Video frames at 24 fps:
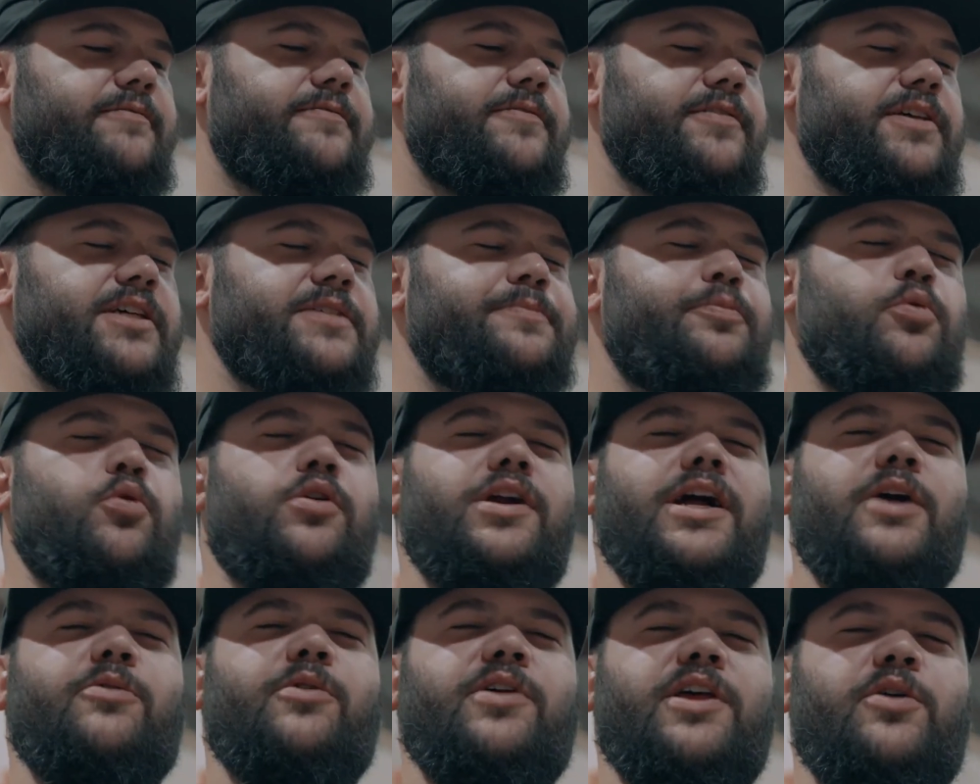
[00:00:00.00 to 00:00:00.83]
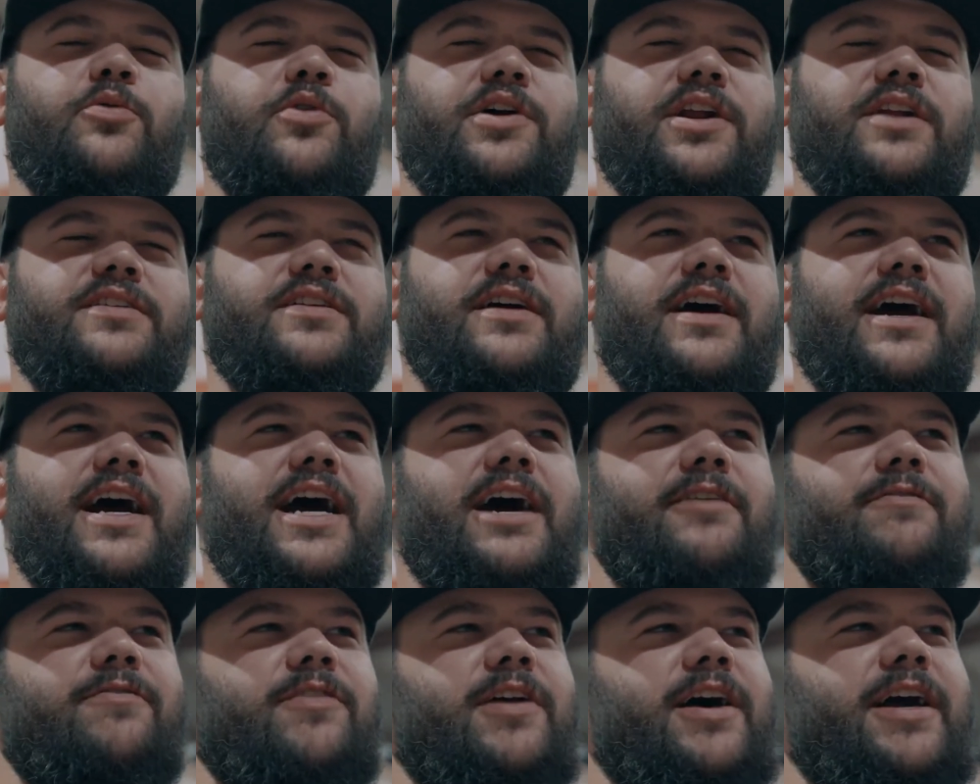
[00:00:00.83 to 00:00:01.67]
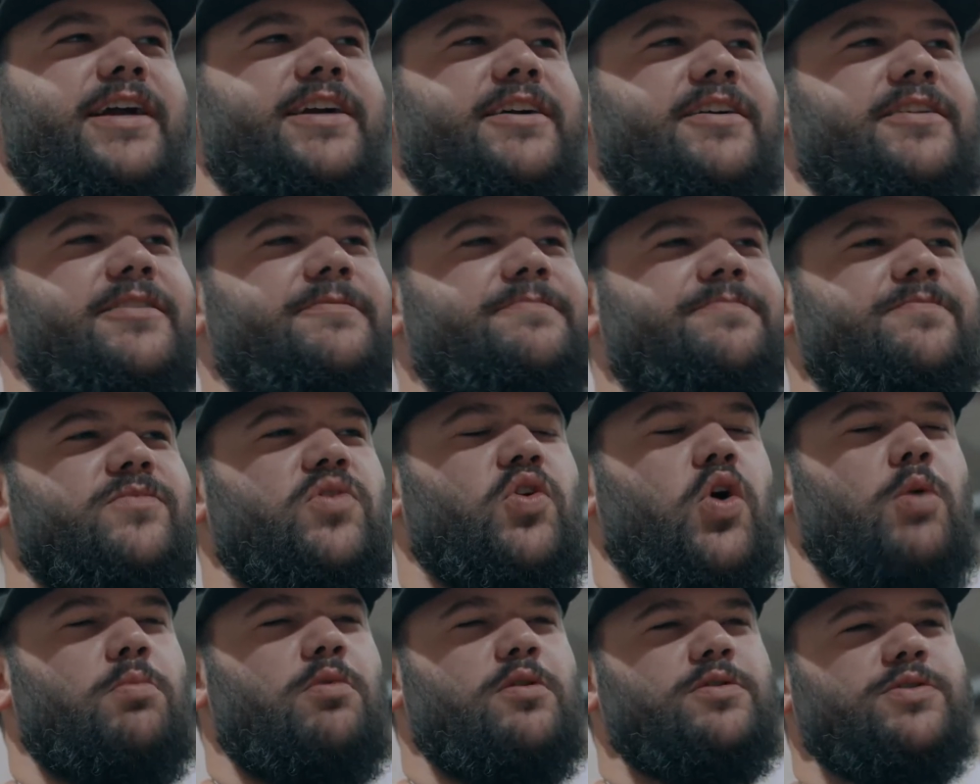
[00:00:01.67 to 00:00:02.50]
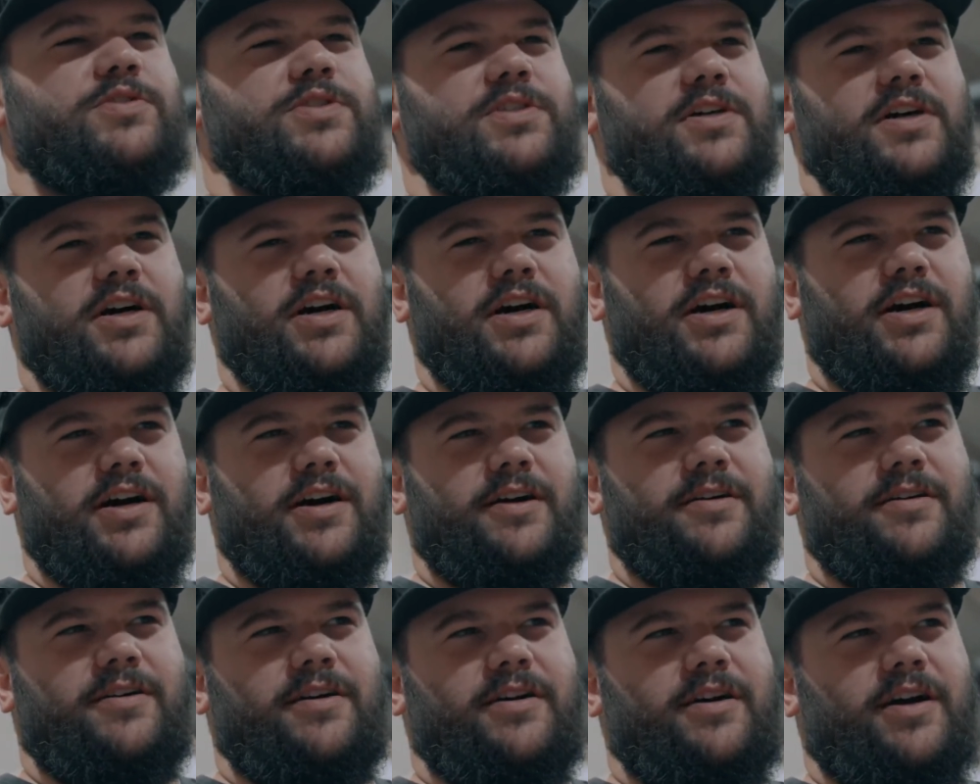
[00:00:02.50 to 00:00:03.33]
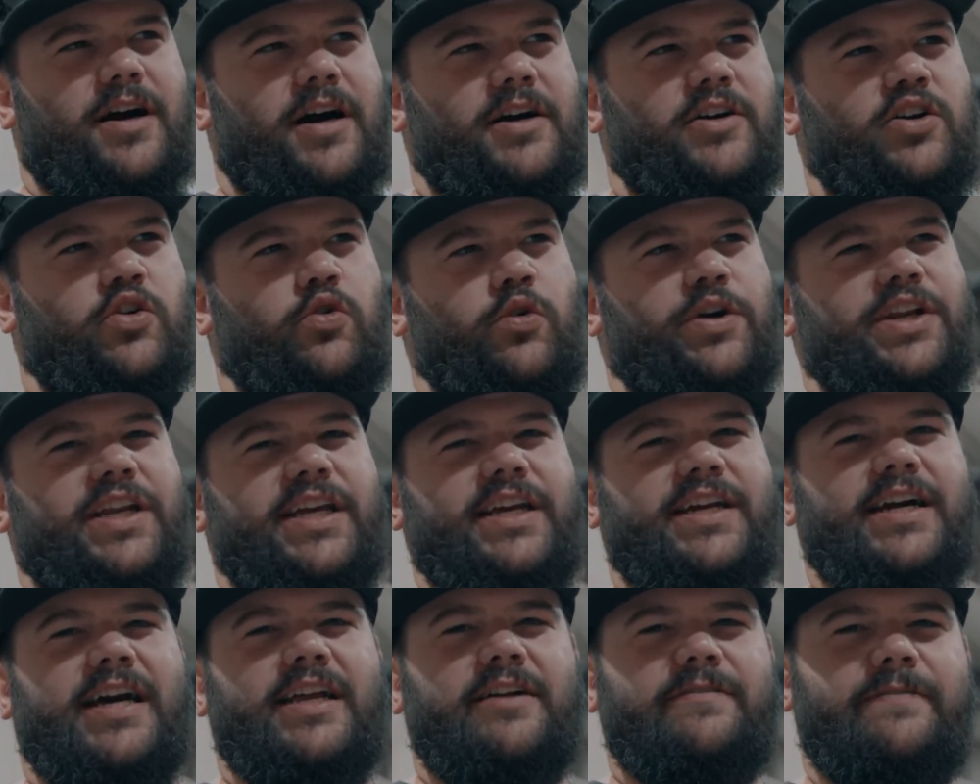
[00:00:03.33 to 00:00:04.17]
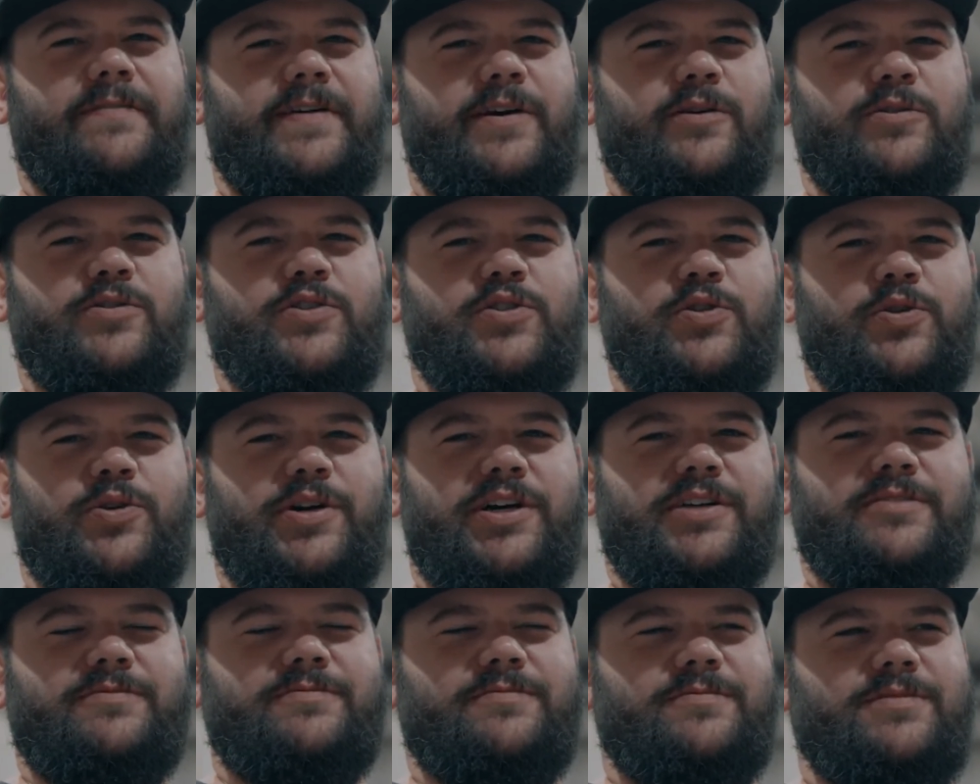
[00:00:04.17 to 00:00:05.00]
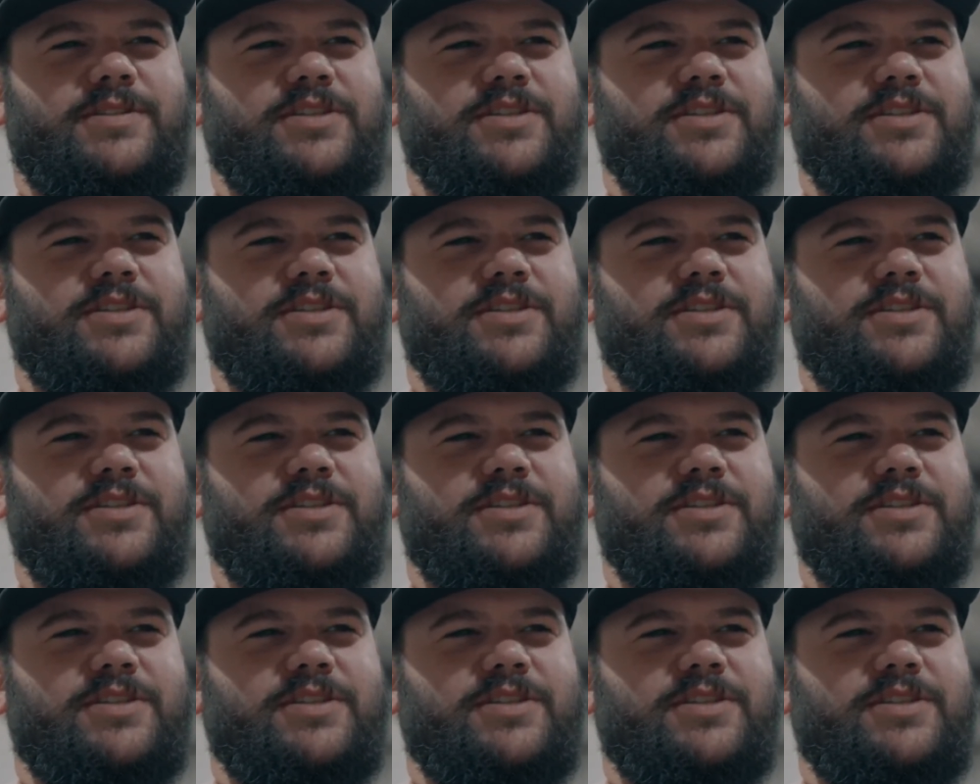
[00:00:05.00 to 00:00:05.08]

For this board I really wanted to have like almost a gritty kind of feel to it,